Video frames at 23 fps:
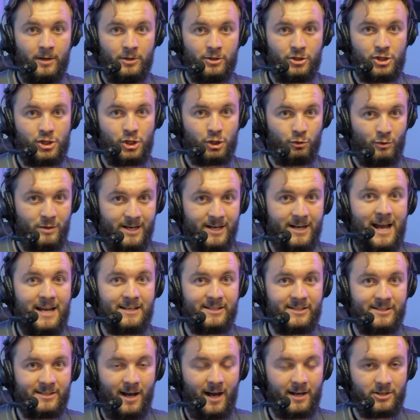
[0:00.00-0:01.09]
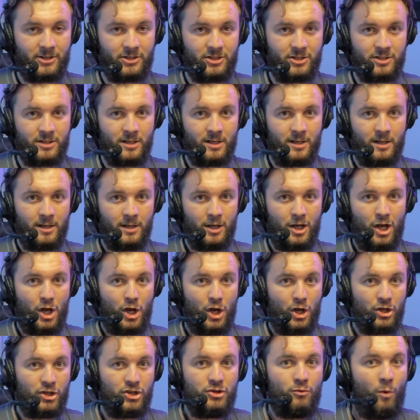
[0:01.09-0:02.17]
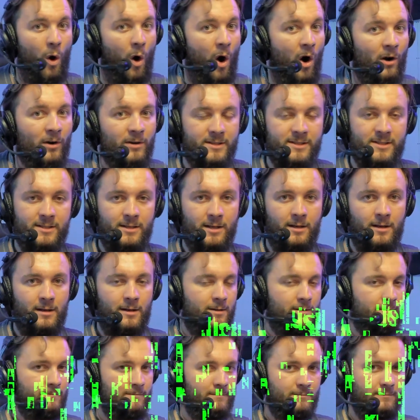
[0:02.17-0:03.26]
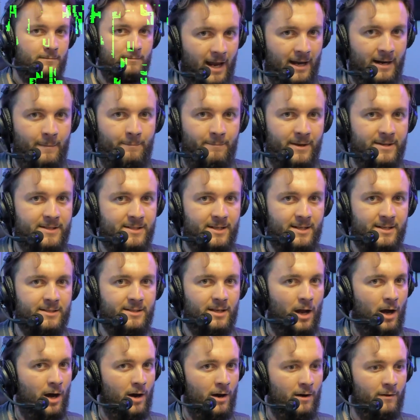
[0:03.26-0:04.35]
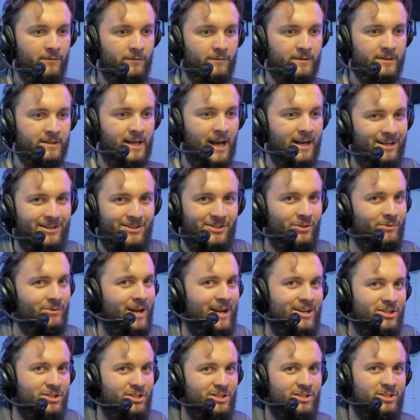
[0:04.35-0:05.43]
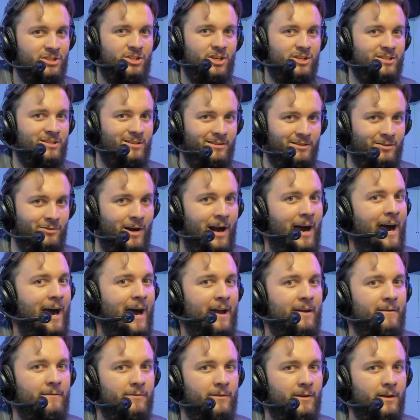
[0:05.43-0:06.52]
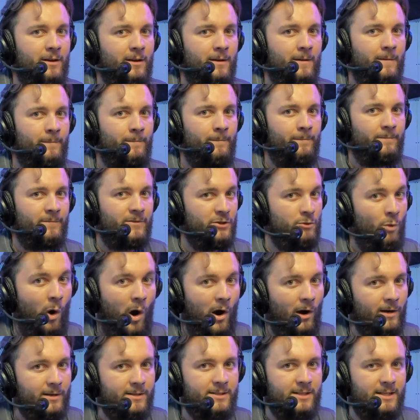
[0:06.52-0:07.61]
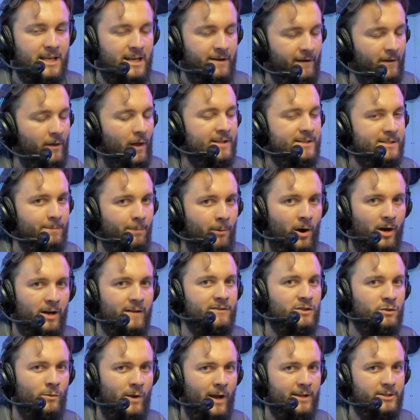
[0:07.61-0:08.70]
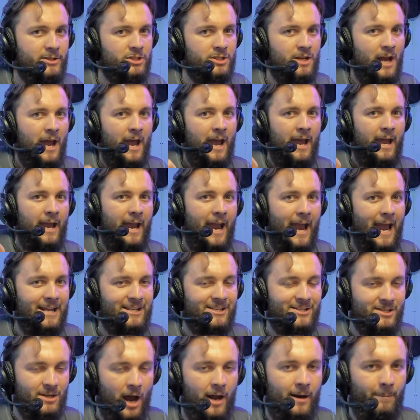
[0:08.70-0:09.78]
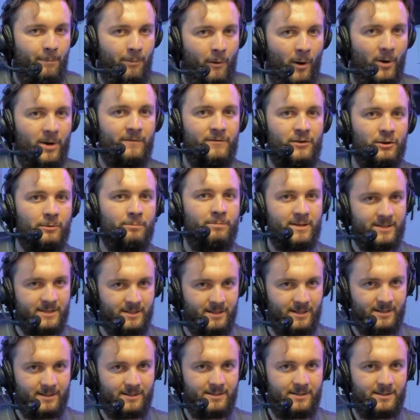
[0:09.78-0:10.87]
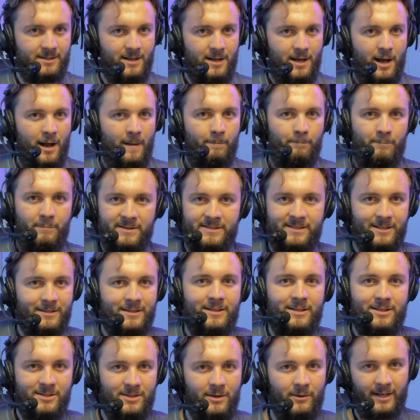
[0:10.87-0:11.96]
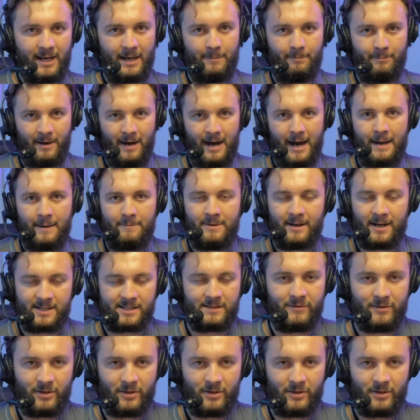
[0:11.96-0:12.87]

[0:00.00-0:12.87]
Treat it as such. You aren't in a business of getting donations just to thrive. You aren't. Even though that's a part of Twitch, it's not a part of your business. Businesses don't get by because of